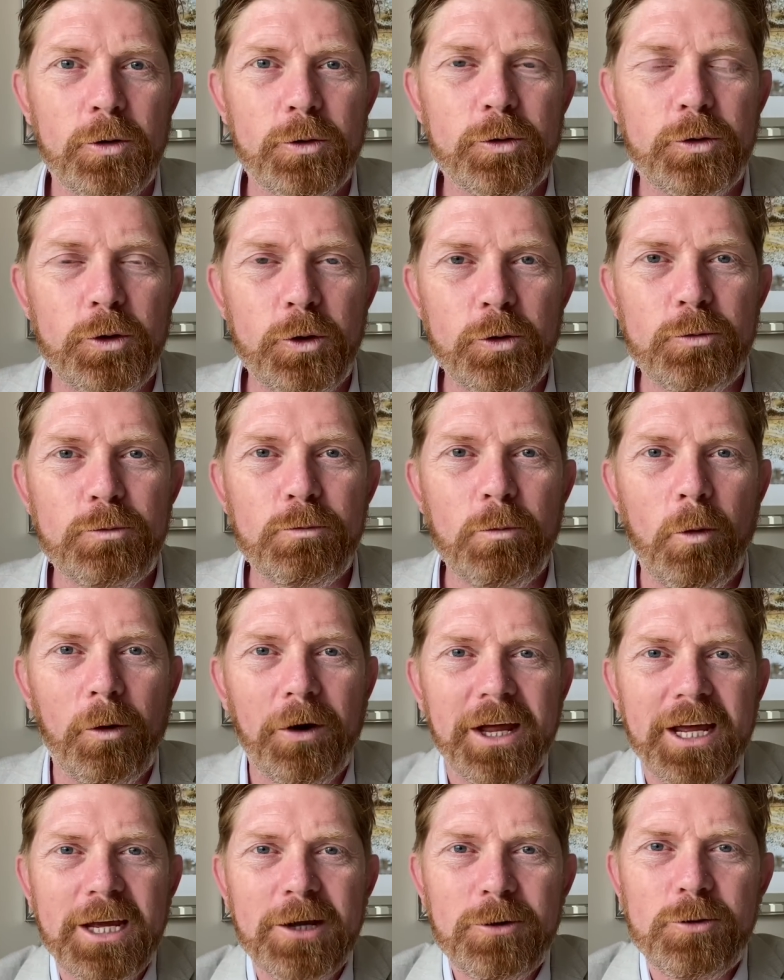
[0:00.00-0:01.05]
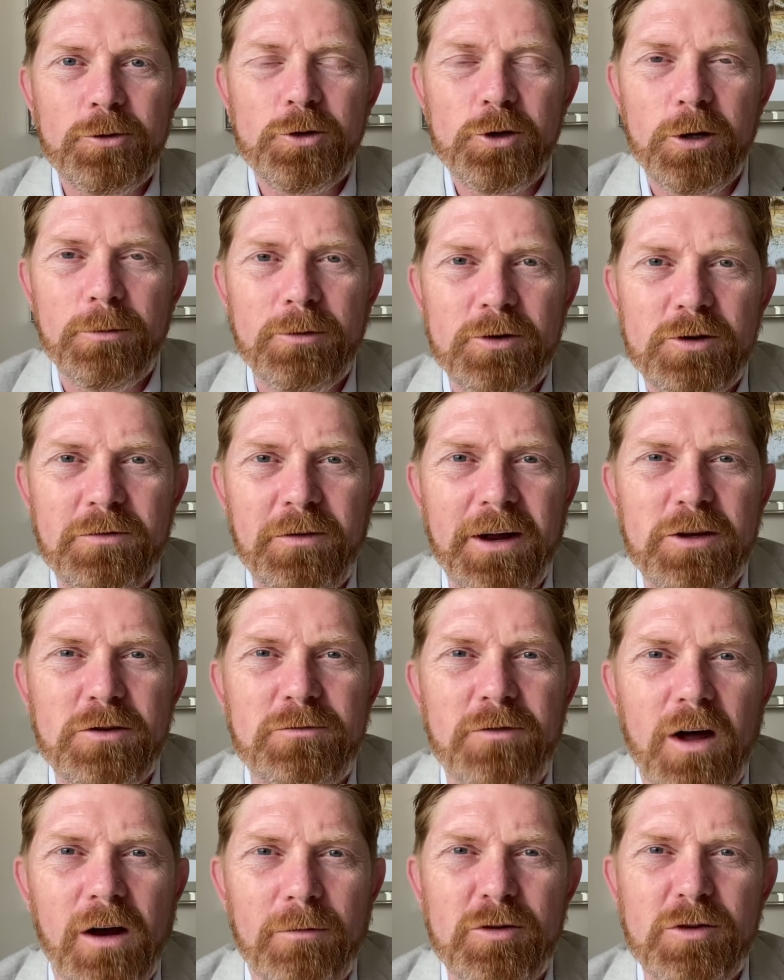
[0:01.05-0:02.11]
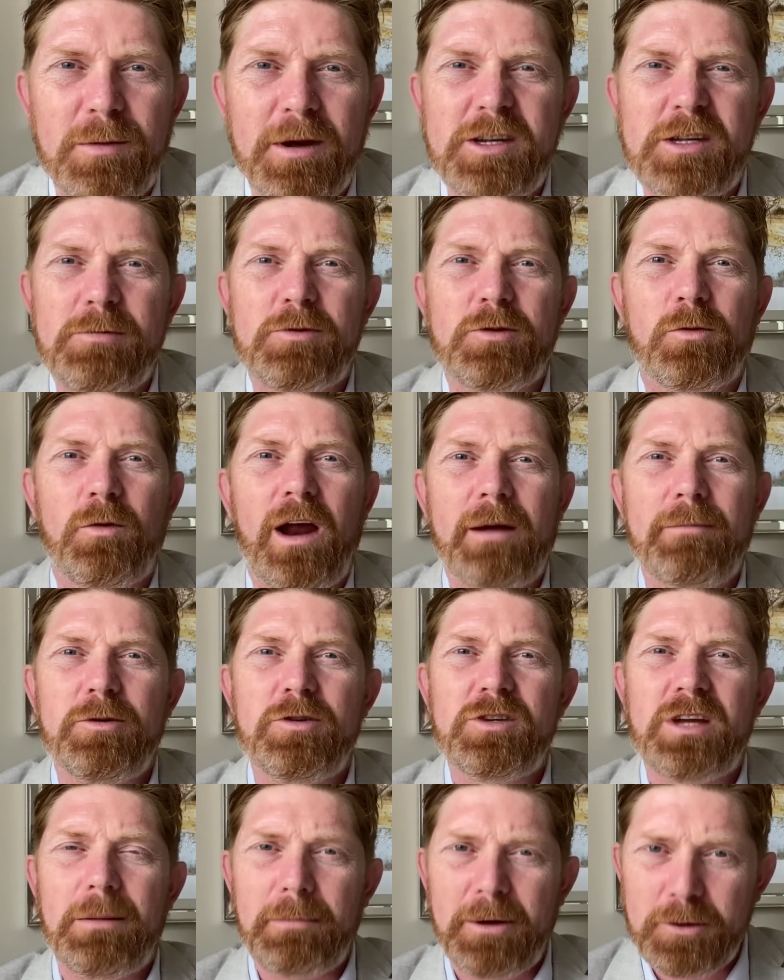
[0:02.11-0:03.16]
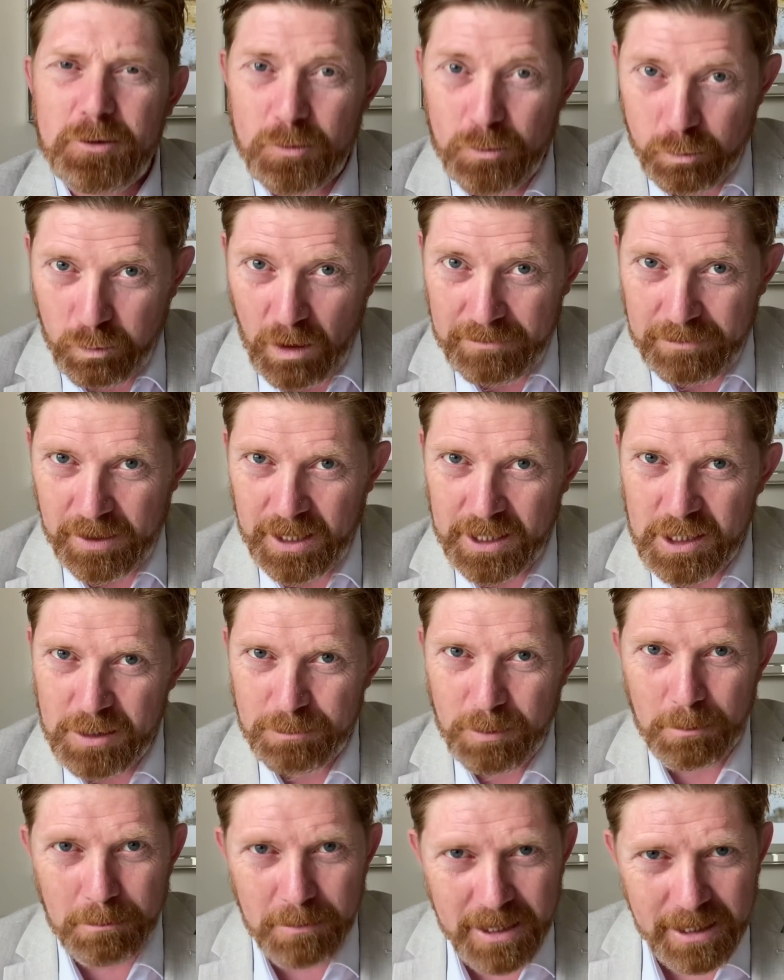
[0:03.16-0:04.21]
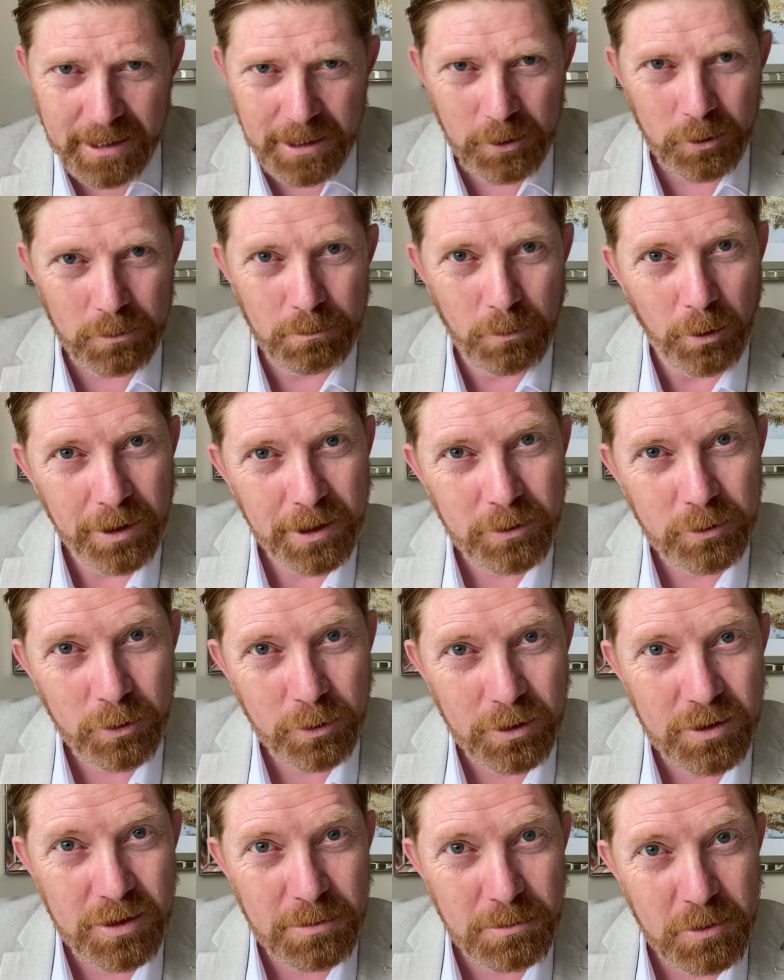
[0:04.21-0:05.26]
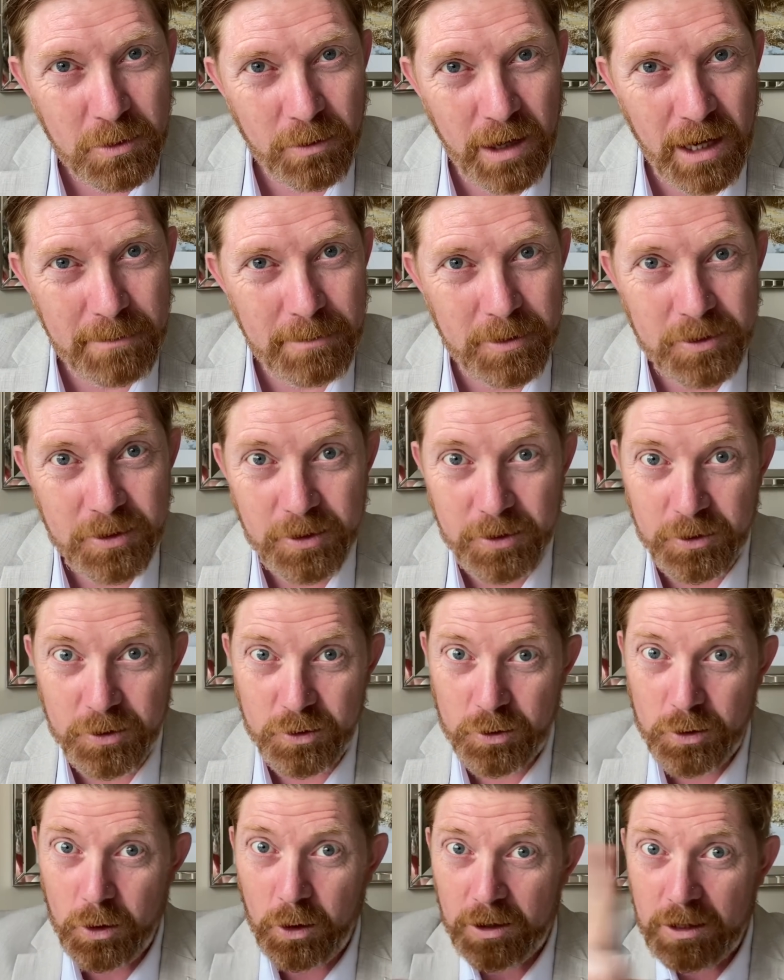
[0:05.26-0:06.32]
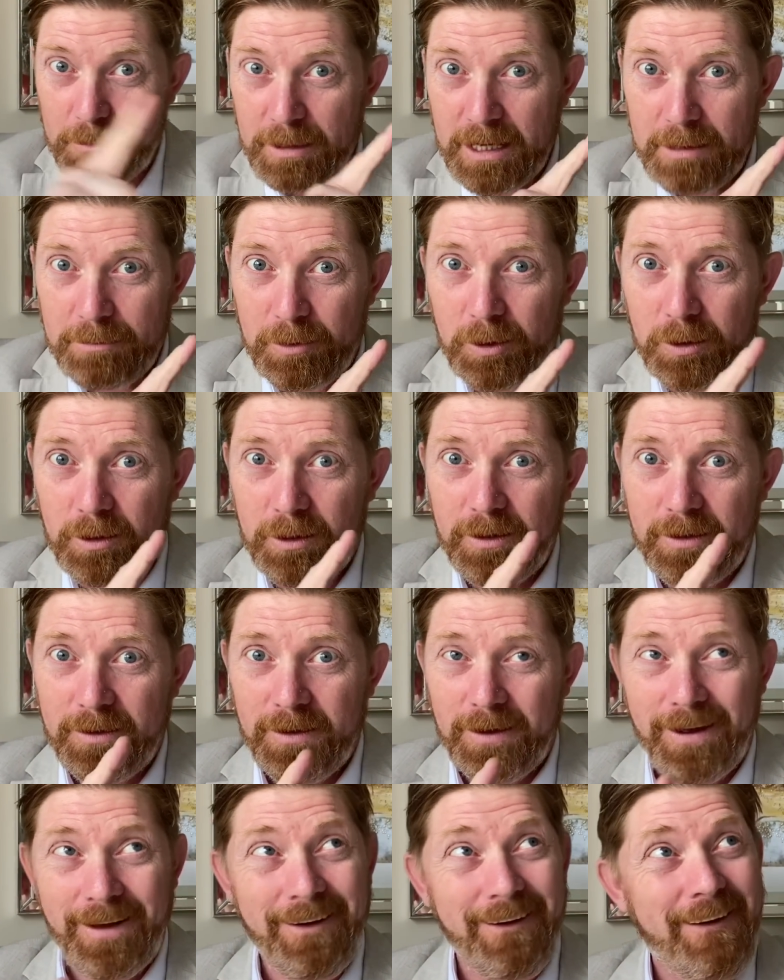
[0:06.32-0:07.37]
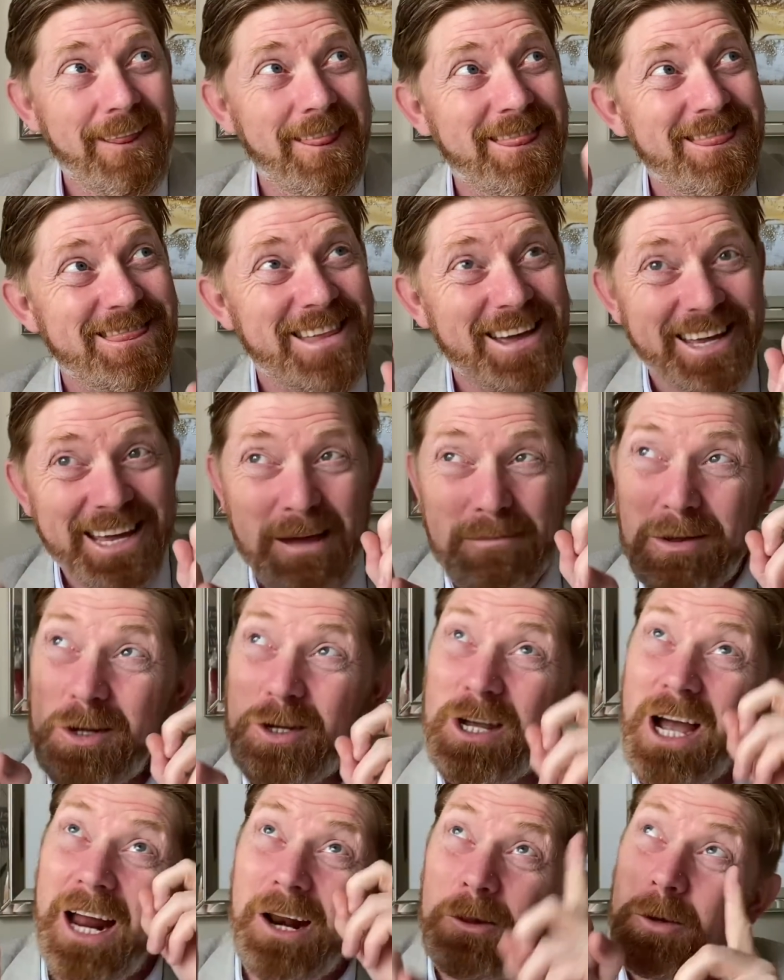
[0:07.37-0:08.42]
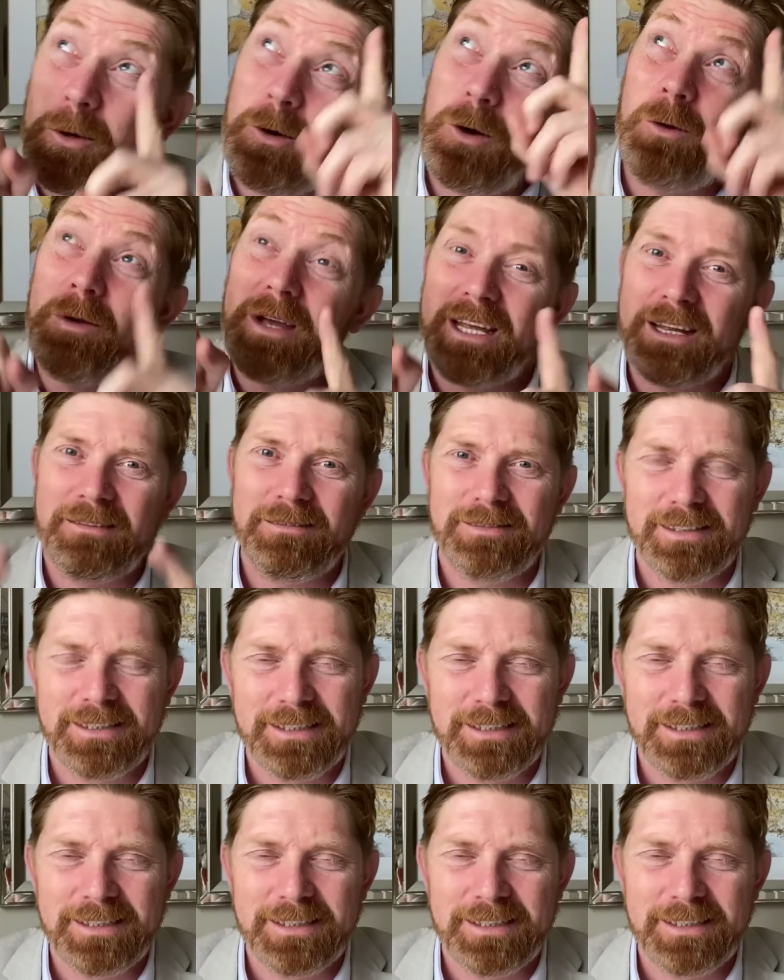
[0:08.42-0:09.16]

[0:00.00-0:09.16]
Good morning, YouTubers, friends, followers, my subscribers, and my Trevorites, but mainly good morning to the subscribers, because you are the people that keep the channel growing.